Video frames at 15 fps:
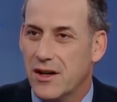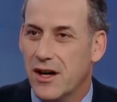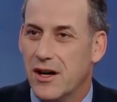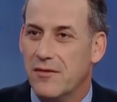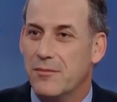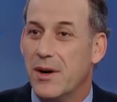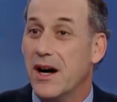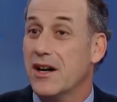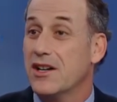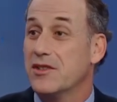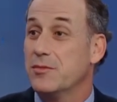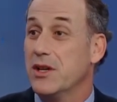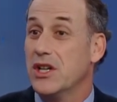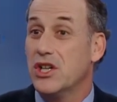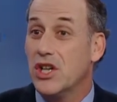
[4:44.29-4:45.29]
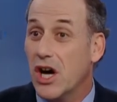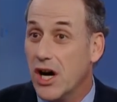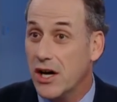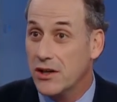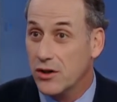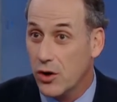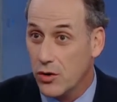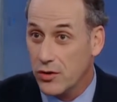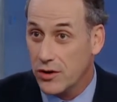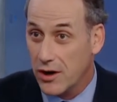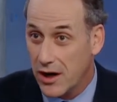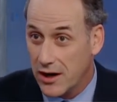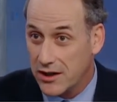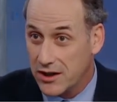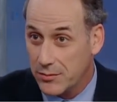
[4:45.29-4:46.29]
of buyers being non-owner
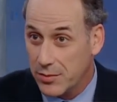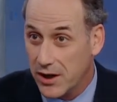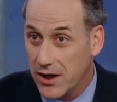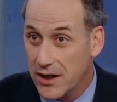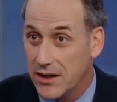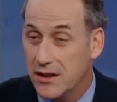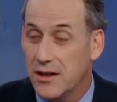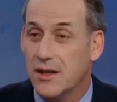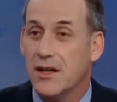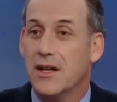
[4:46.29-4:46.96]
occupied,